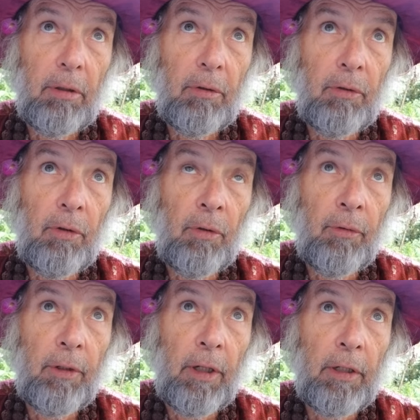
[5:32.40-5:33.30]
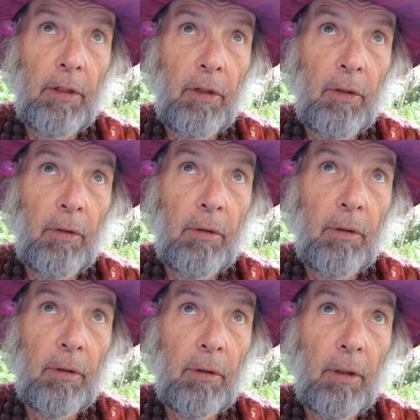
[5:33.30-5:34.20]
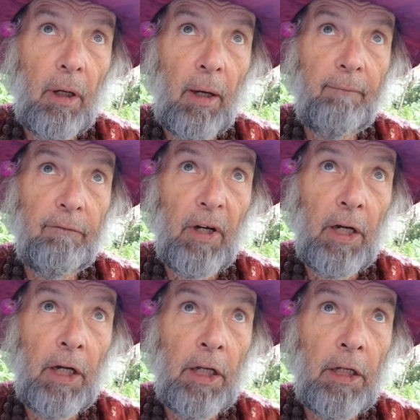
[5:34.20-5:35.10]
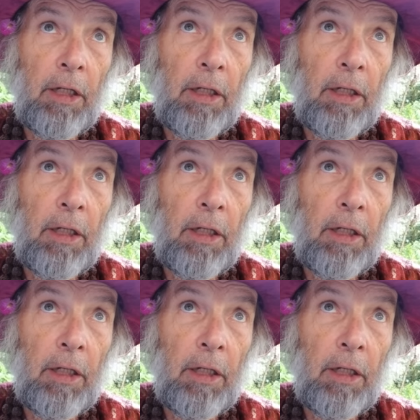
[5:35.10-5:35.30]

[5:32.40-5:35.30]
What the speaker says: No, thank you. I'm fine.